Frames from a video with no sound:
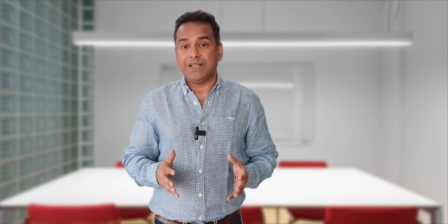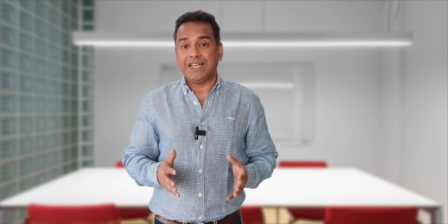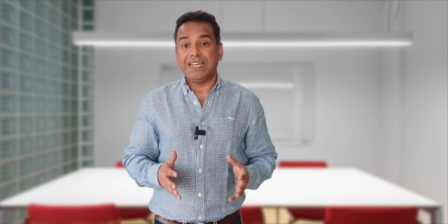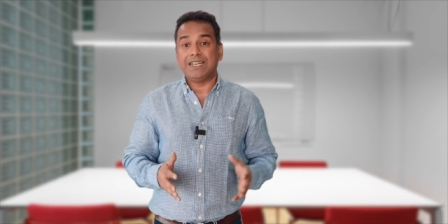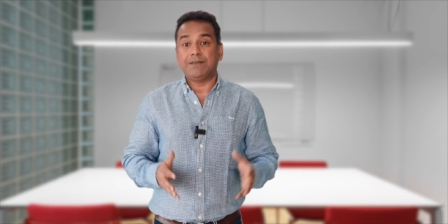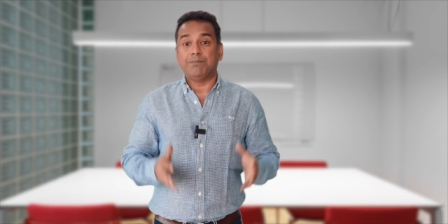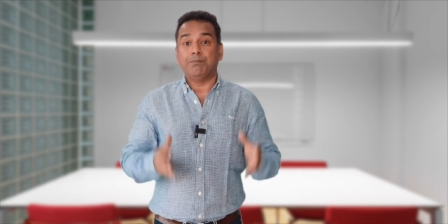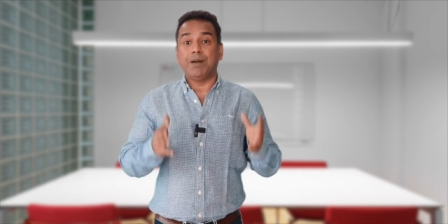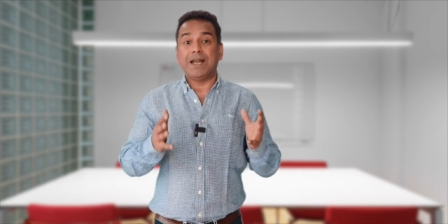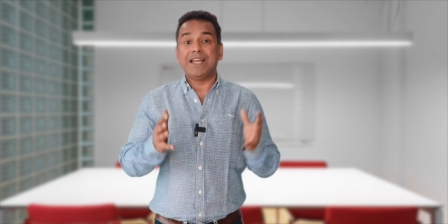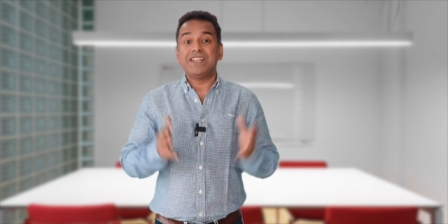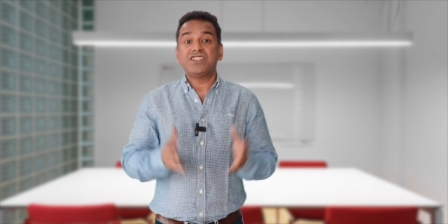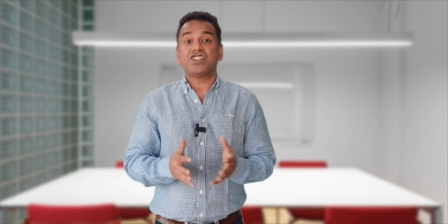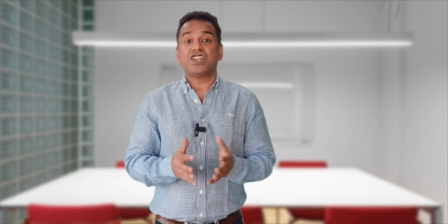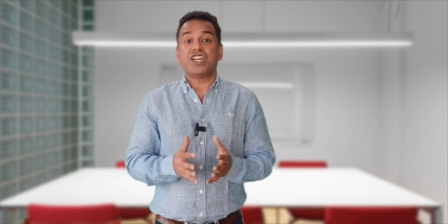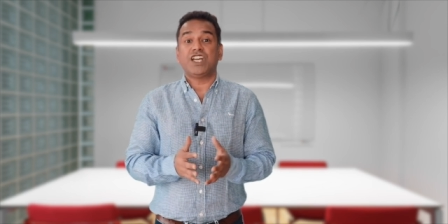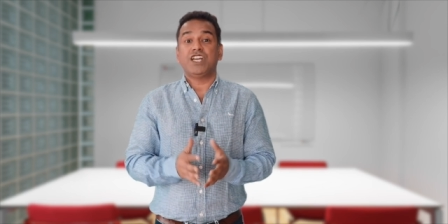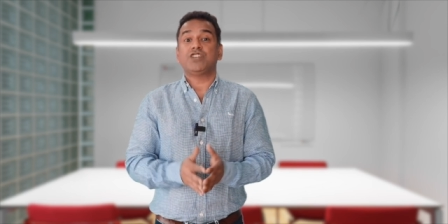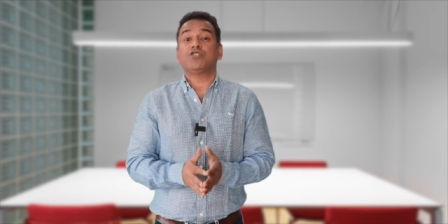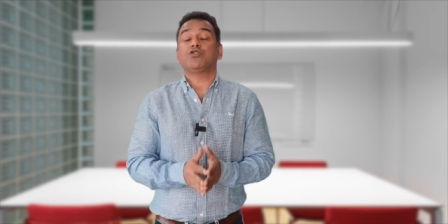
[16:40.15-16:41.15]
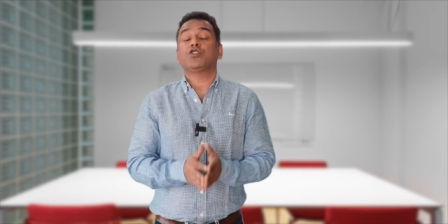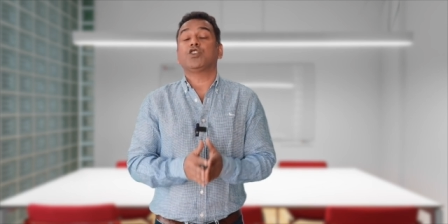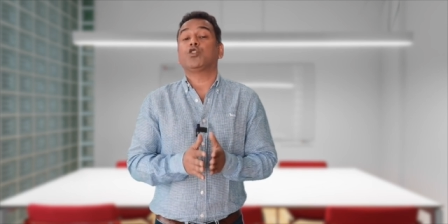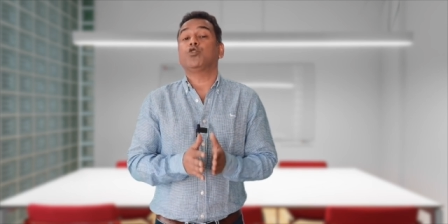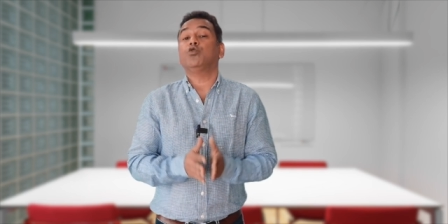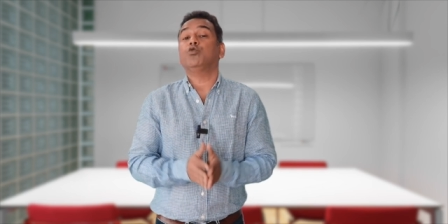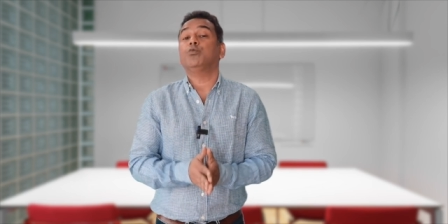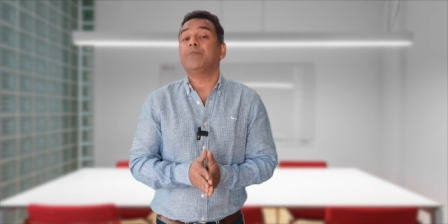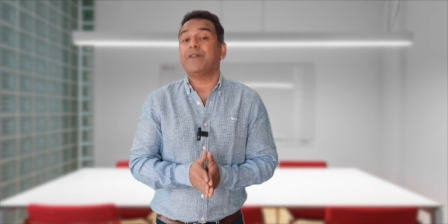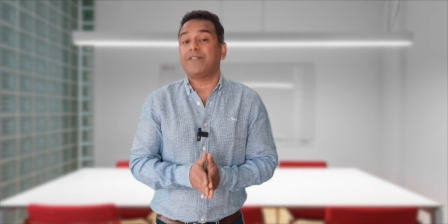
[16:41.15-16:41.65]
It blends into the
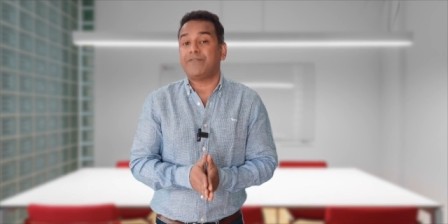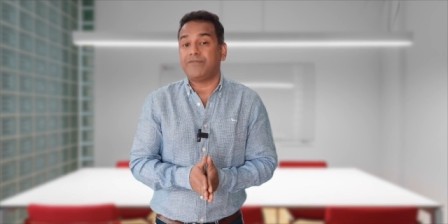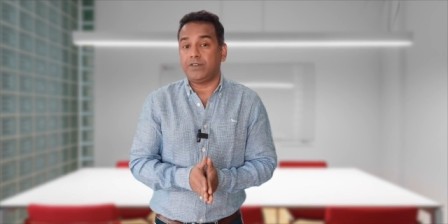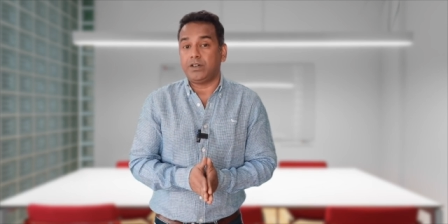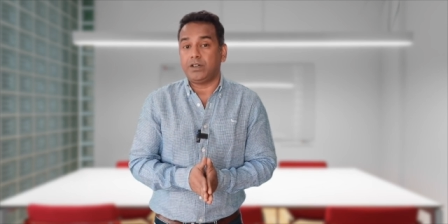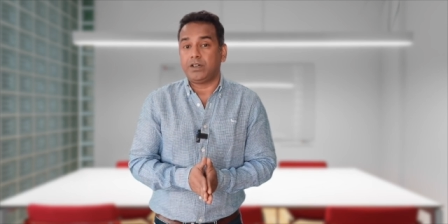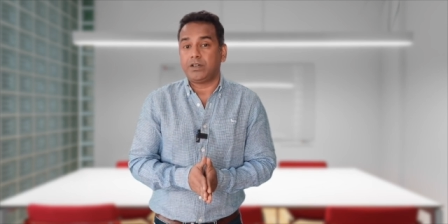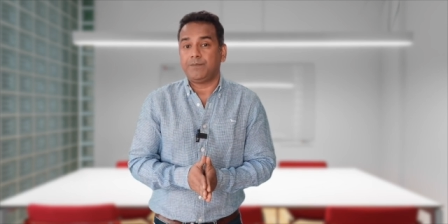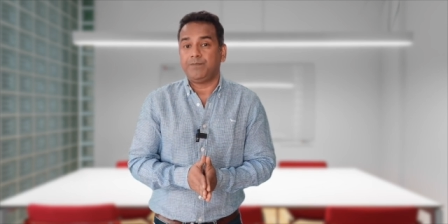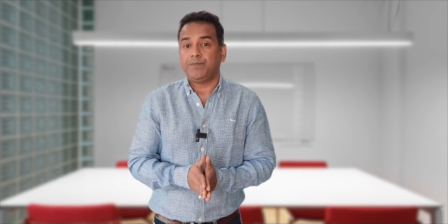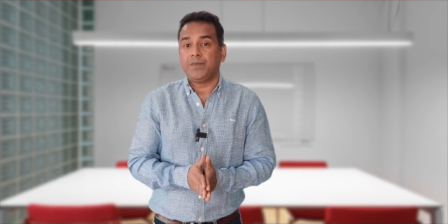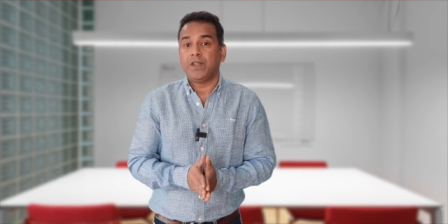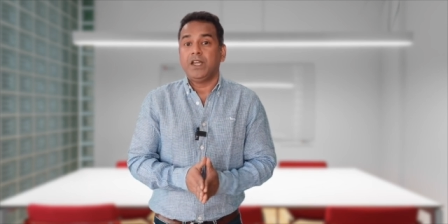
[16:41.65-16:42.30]
group effort.